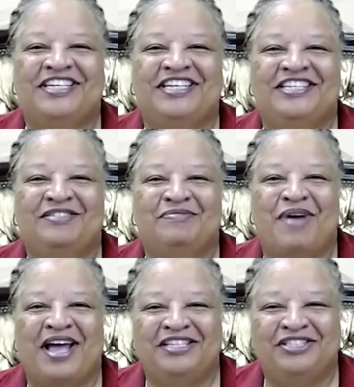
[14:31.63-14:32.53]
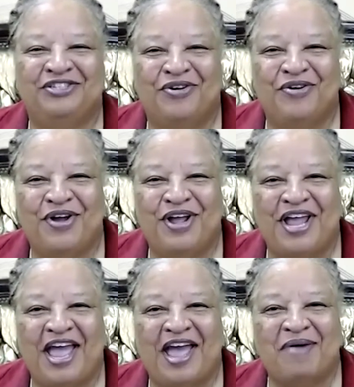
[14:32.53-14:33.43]
It is my joy
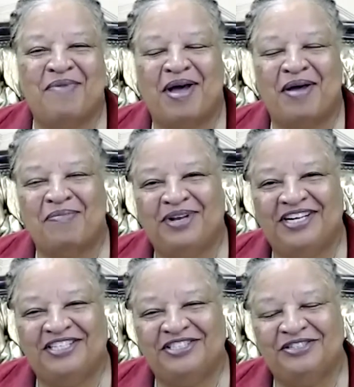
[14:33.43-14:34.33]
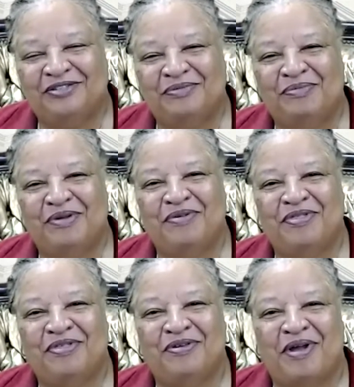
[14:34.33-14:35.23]
and my pleasure to be with
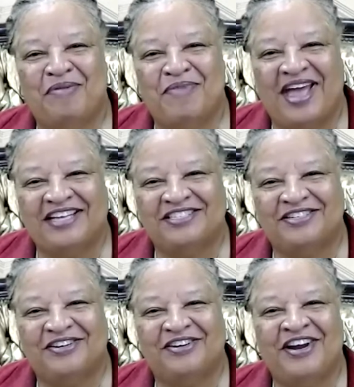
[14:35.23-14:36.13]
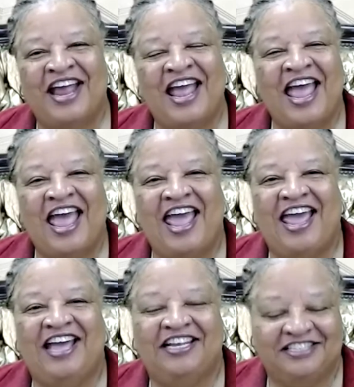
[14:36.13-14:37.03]
you, Ambassador,
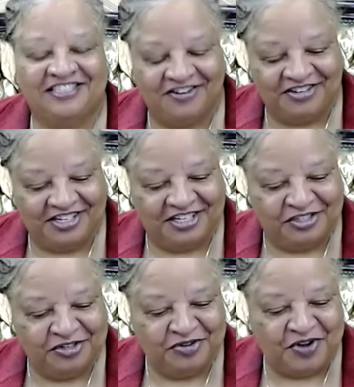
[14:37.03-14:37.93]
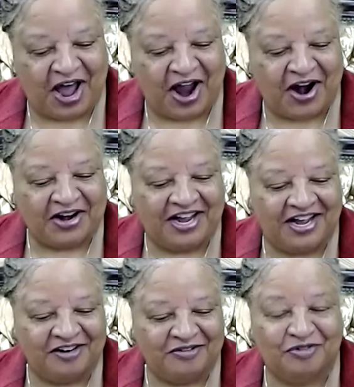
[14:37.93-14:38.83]
and certainly to our
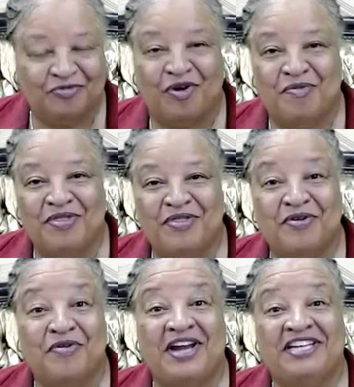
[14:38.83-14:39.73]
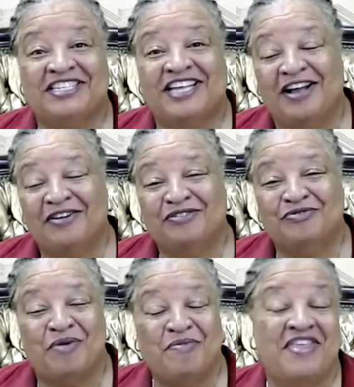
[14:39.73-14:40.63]
Congresswoman, the greatest
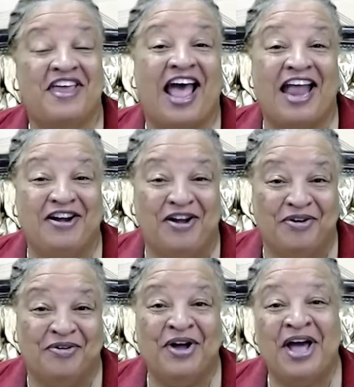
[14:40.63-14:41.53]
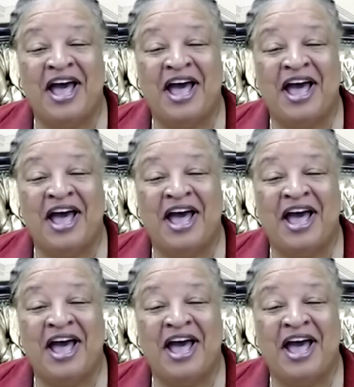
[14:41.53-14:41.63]
Congresswoman that I know,